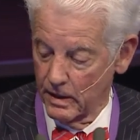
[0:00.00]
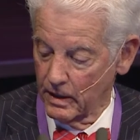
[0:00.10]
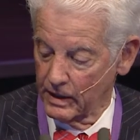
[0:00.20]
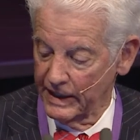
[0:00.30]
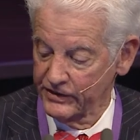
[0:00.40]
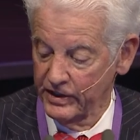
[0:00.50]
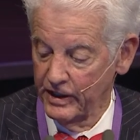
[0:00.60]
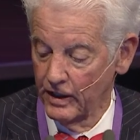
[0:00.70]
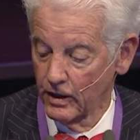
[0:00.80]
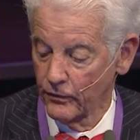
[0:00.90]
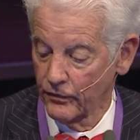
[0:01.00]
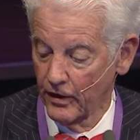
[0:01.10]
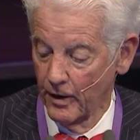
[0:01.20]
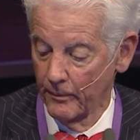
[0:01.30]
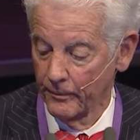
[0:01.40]
Let's hear
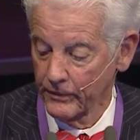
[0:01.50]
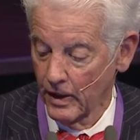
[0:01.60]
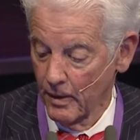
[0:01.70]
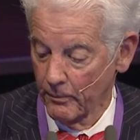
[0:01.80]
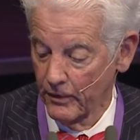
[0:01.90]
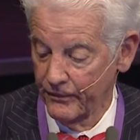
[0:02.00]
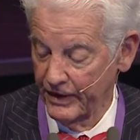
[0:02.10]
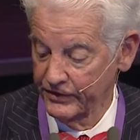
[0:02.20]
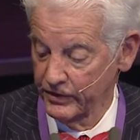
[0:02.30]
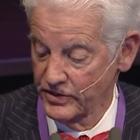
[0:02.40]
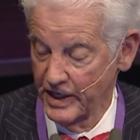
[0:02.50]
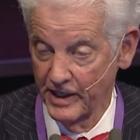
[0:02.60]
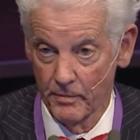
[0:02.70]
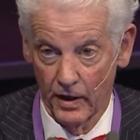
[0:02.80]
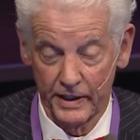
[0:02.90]
from Professor
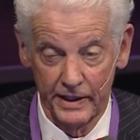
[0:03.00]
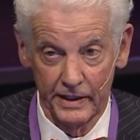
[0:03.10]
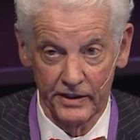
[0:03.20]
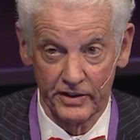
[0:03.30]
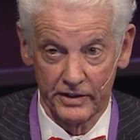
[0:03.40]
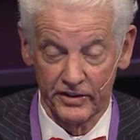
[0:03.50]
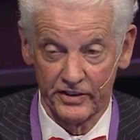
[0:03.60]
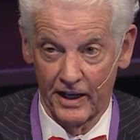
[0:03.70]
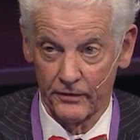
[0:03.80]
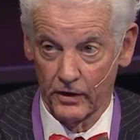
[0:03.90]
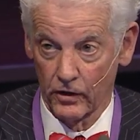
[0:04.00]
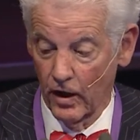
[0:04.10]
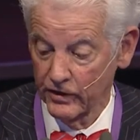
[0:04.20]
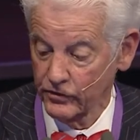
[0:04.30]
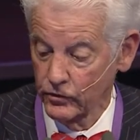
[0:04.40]
Jenny Martinez at the Stanford
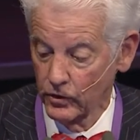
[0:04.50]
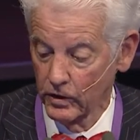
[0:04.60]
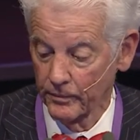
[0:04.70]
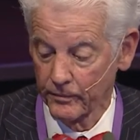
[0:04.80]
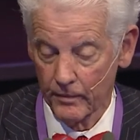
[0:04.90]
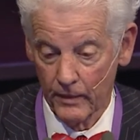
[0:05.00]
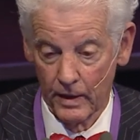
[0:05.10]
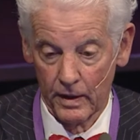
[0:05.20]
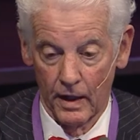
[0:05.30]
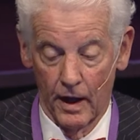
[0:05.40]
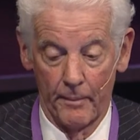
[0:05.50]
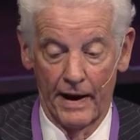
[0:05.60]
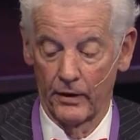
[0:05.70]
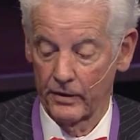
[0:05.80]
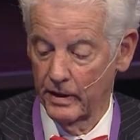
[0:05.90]
Law School
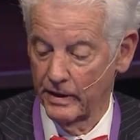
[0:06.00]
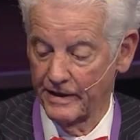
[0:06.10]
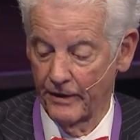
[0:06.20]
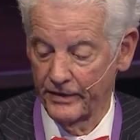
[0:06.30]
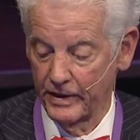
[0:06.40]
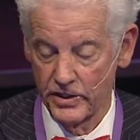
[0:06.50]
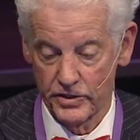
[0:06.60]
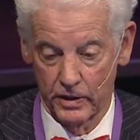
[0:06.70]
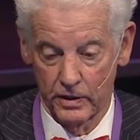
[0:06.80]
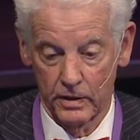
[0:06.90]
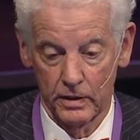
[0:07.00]
about definition.